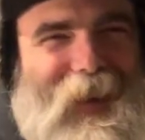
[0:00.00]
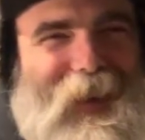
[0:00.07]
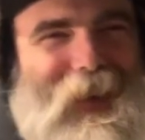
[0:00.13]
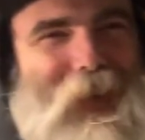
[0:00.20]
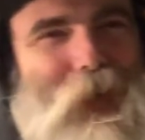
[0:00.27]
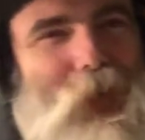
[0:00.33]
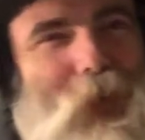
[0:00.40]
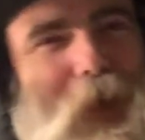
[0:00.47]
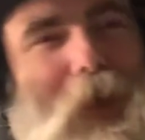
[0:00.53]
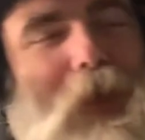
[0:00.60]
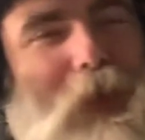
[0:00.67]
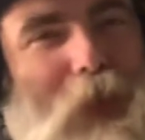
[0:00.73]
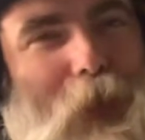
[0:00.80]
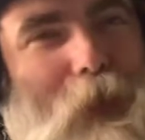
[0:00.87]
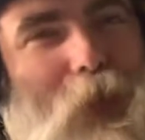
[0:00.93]
Could I
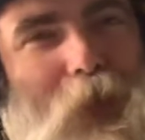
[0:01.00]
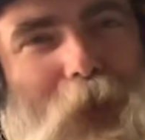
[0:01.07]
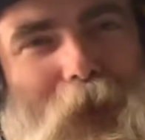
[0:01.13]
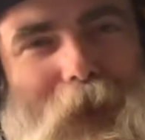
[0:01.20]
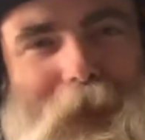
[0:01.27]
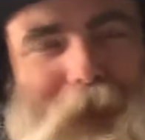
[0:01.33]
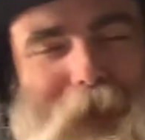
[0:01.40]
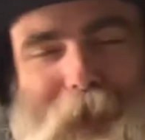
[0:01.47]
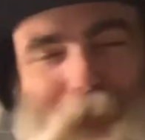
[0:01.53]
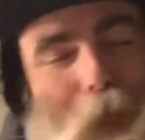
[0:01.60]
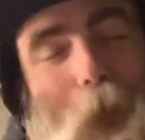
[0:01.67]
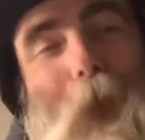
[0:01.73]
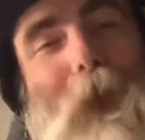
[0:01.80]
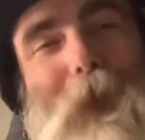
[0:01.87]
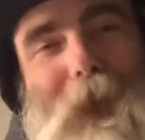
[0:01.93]
agree more? No.